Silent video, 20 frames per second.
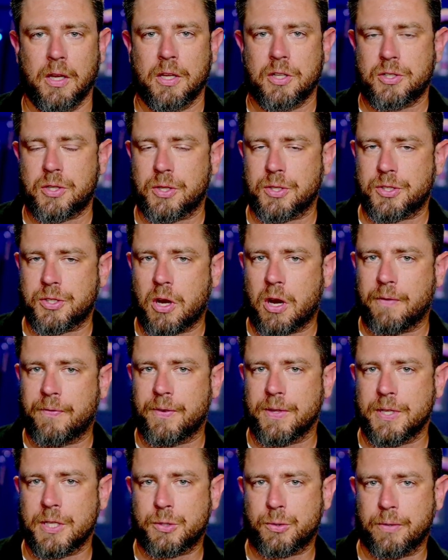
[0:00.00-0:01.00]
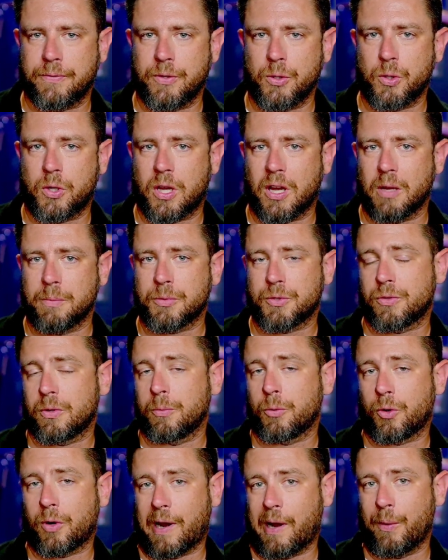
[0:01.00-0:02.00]
So the cigar for this review comes from
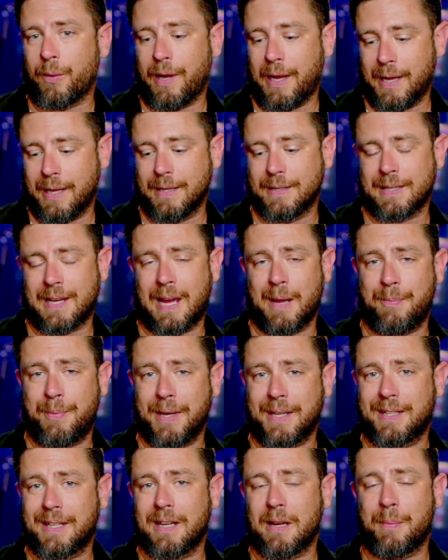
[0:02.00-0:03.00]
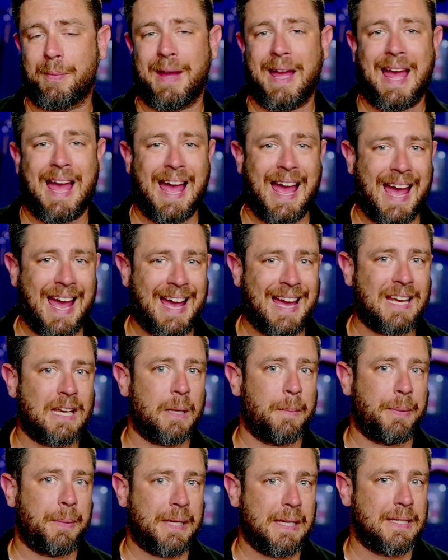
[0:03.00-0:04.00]
Crowned Heads. I picked it up at
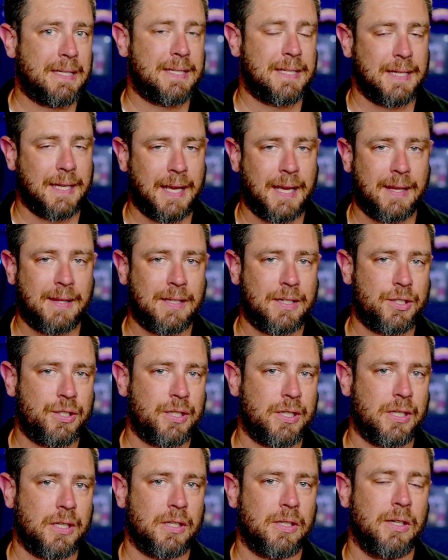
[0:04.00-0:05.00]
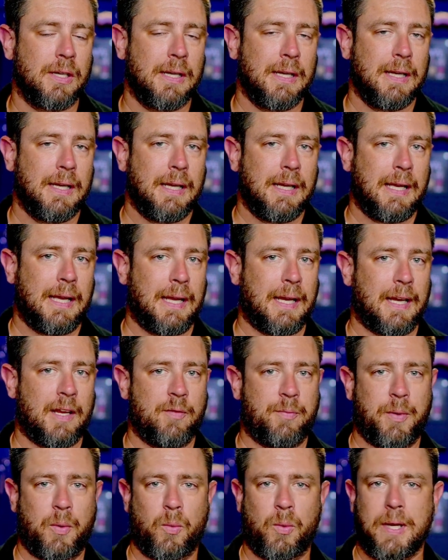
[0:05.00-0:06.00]
PCA this year, and I've
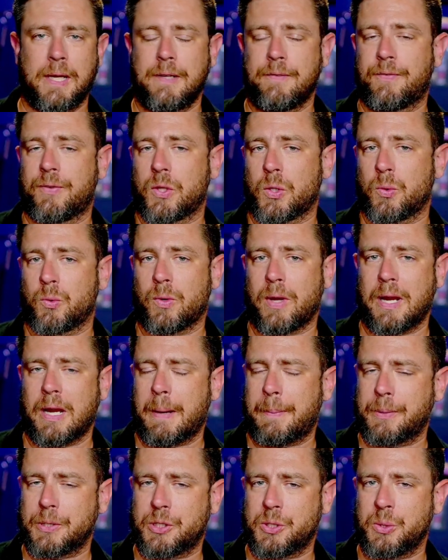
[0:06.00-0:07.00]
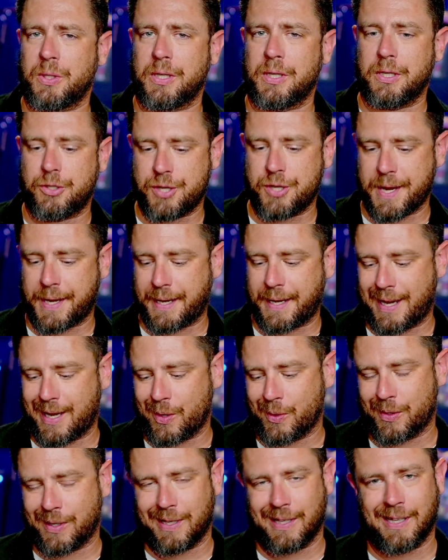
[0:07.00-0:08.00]
been waiting for the right opportunity to check it
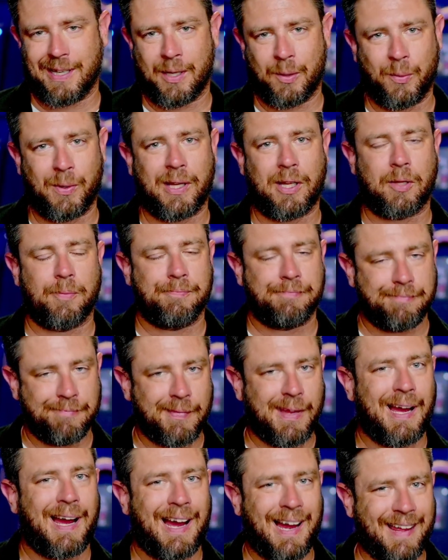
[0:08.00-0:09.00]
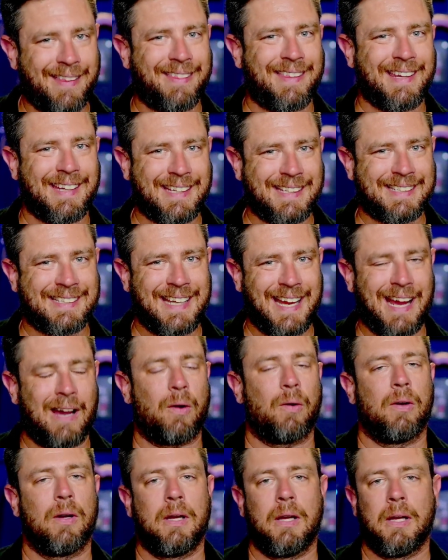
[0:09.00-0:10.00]
out, and well, I think it's now.